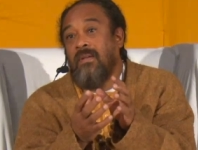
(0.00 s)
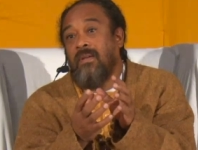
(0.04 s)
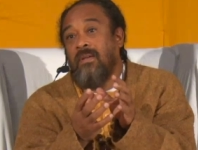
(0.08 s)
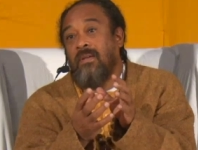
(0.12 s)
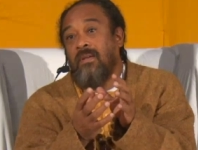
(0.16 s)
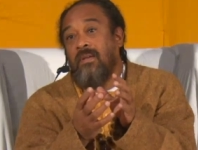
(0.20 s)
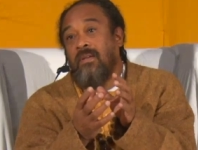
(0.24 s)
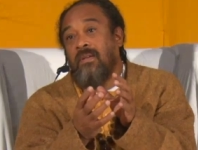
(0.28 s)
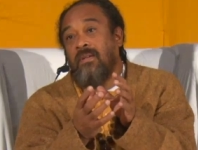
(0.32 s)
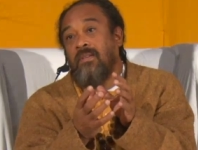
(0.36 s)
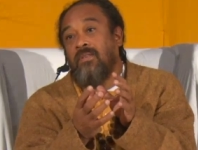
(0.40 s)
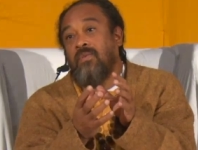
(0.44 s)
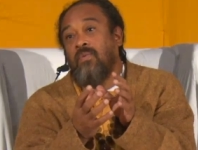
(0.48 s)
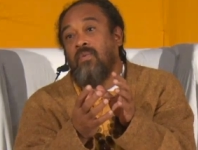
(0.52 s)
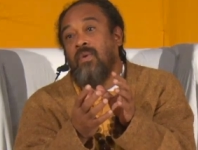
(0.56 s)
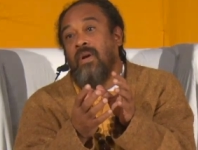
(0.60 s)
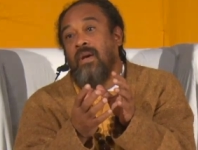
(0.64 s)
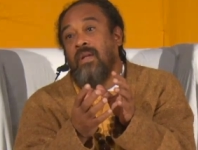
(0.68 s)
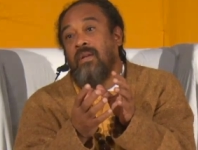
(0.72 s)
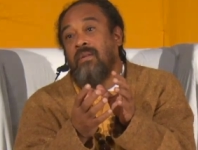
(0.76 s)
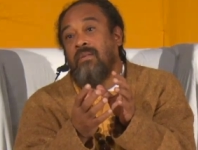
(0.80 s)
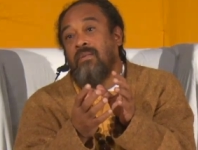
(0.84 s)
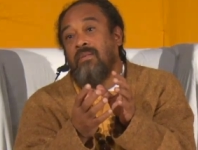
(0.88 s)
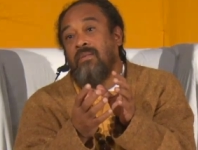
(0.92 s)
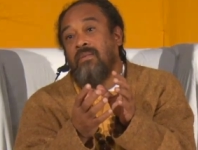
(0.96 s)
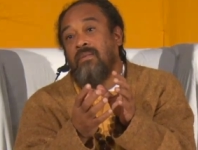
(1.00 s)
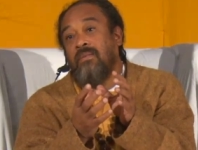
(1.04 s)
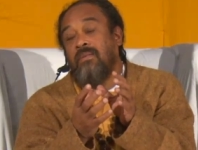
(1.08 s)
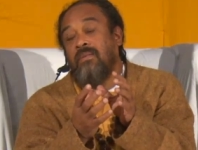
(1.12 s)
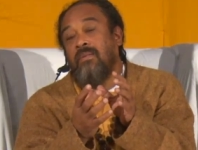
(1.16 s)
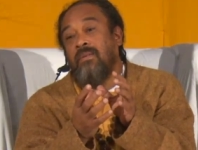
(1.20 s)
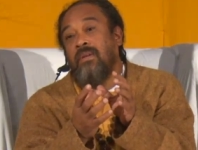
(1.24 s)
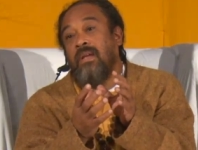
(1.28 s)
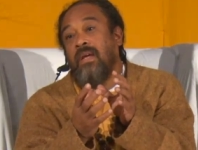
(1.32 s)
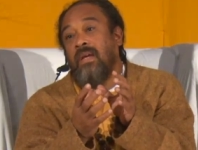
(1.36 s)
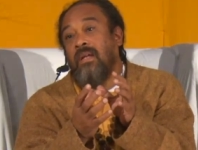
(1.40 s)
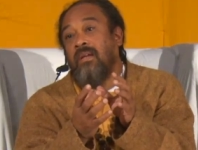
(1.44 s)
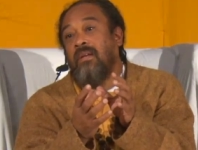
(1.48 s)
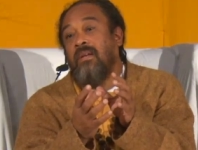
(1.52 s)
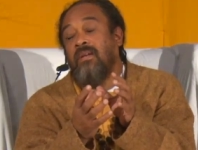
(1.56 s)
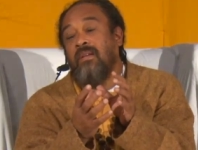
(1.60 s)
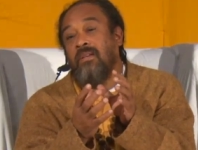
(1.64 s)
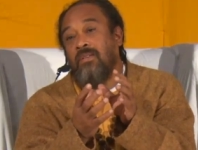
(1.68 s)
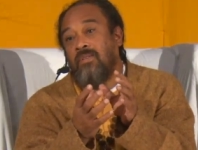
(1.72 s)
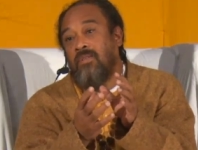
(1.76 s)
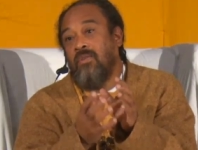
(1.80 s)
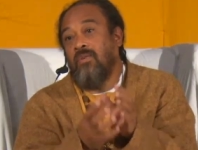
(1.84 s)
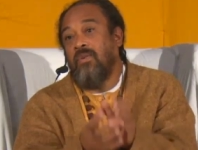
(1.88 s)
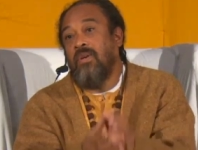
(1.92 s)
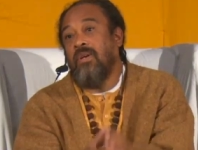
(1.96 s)
then it is quite likely
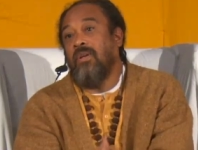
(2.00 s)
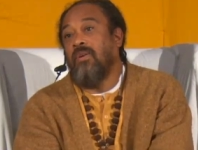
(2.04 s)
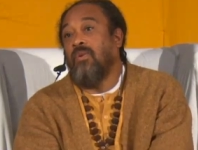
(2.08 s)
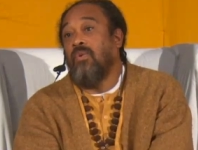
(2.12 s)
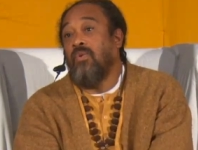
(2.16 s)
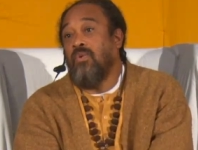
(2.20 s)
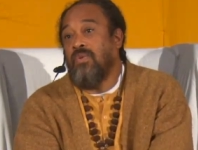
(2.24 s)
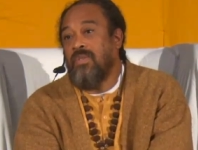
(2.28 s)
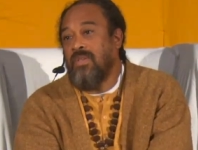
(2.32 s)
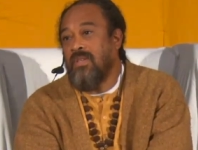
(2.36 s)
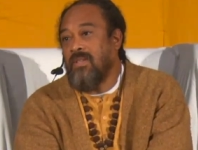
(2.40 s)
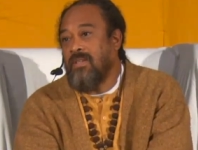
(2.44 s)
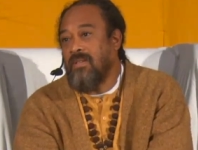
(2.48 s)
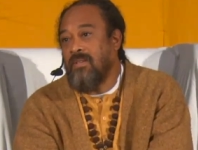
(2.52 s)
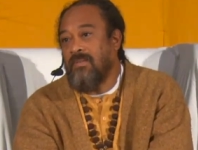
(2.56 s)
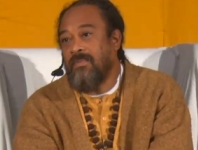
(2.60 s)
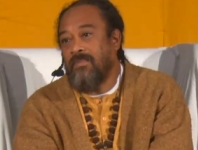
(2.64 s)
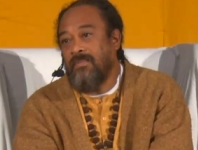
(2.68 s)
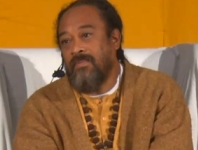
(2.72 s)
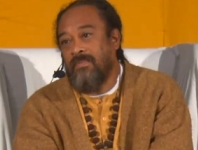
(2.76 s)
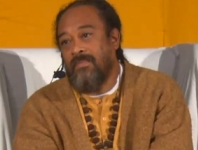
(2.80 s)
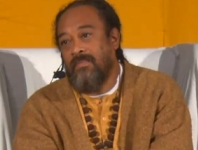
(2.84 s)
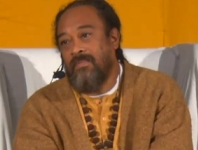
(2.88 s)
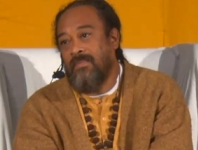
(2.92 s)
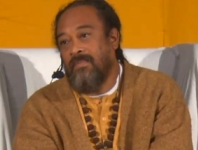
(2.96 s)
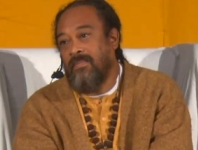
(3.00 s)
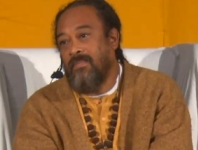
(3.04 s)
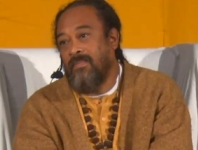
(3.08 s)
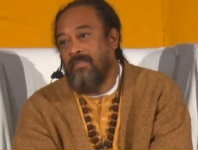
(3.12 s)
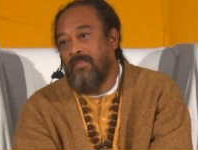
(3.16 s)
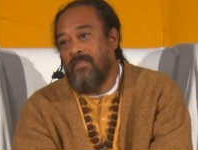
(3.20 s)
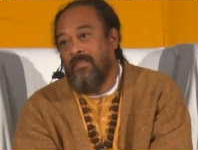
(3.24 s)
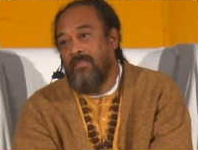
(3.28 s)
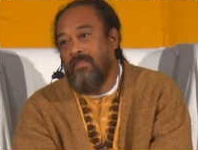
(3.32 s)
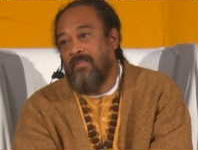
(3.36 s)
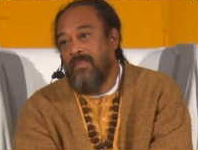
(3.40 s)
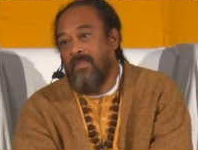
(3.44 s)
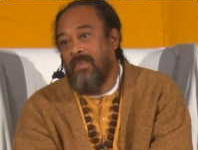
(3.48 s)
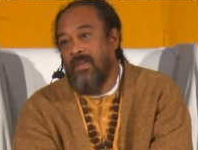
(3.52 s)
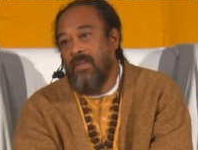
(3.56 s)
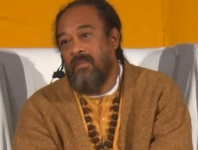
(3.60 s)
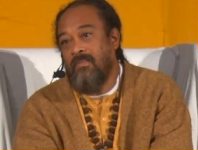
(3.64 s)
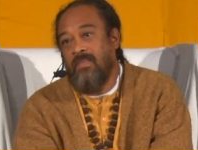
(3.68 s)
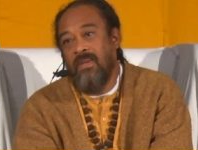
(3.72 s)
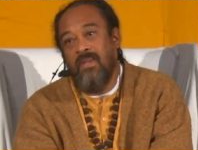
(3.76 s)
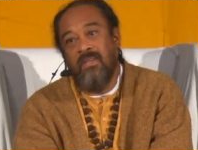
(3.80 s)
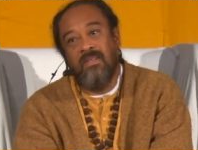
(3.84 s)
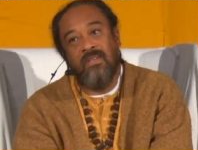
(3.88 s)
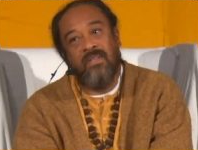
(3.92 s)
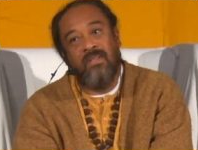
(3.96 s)
that you can lose it.
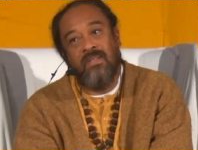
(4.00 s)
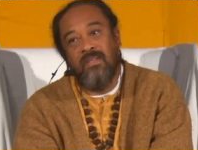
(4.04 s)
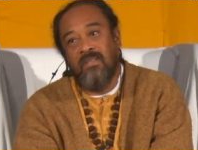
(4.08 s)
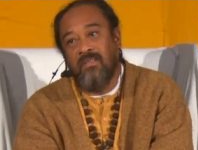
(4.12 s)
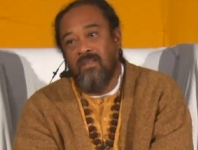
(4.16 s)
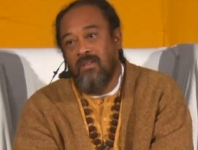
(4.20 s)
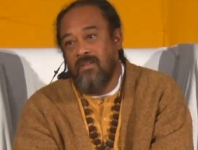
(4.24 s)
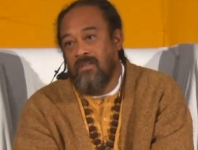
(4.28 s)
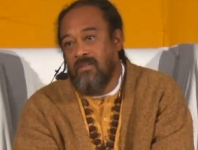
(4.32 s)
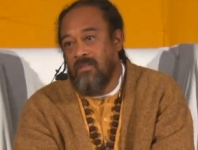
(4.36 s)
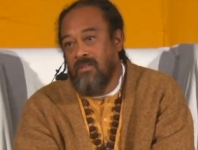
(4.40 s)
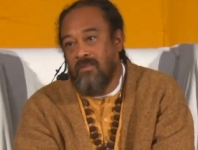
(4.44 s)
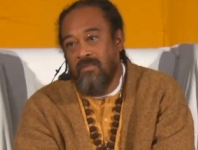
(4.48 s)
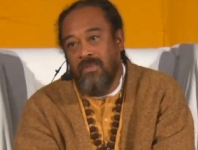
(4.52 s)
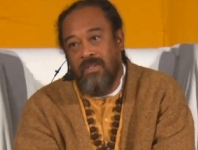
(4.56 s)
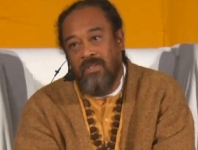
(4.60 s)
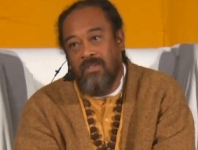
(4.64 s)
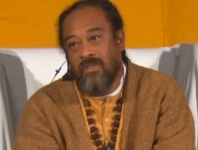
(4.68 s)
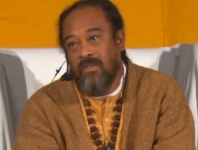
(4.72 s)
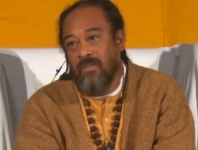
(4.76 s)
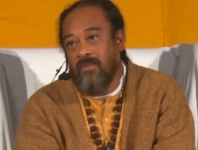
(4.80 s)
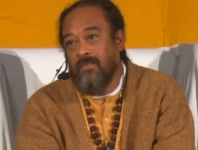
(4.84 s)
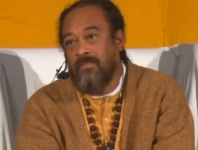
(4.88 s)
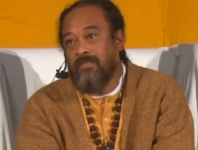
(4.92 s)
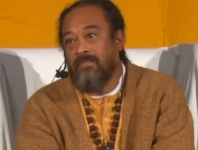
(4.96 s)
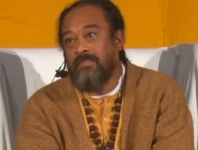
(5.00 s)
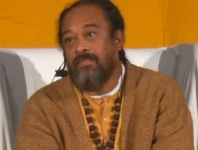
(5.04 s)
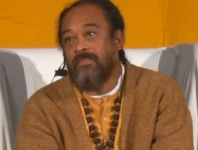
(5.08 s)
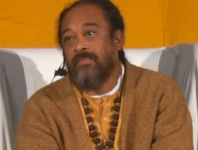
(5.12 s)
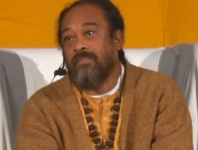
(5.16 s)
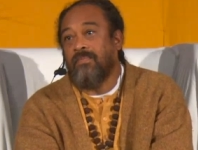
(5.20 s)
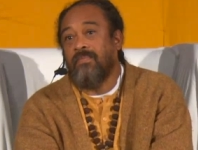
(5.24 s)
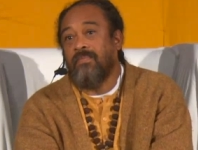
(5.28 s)
It means it is not original.